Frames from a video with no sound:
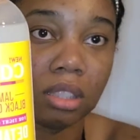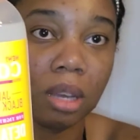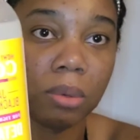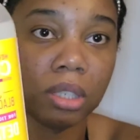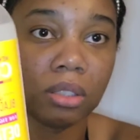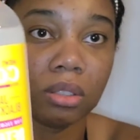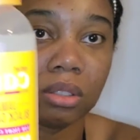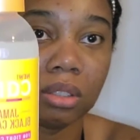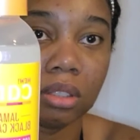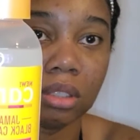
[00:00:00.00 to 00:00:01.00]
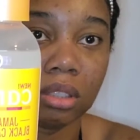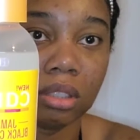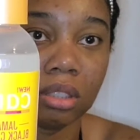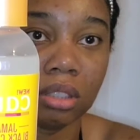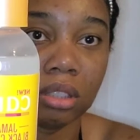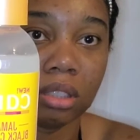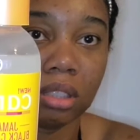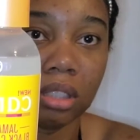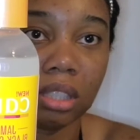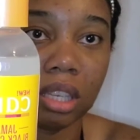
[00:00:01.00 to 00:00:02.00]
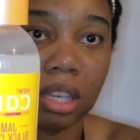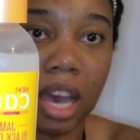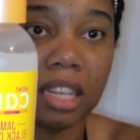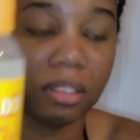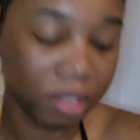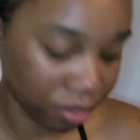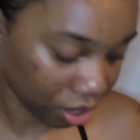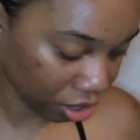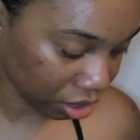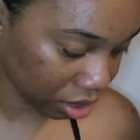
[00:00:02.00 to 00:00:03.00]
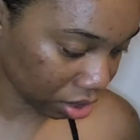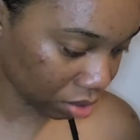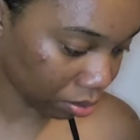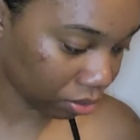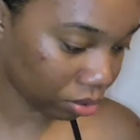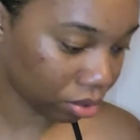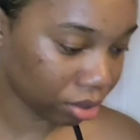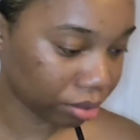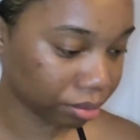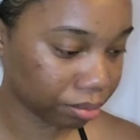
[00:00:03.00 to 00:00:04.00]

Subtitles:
There we go. Yeah, I never even heard of this before.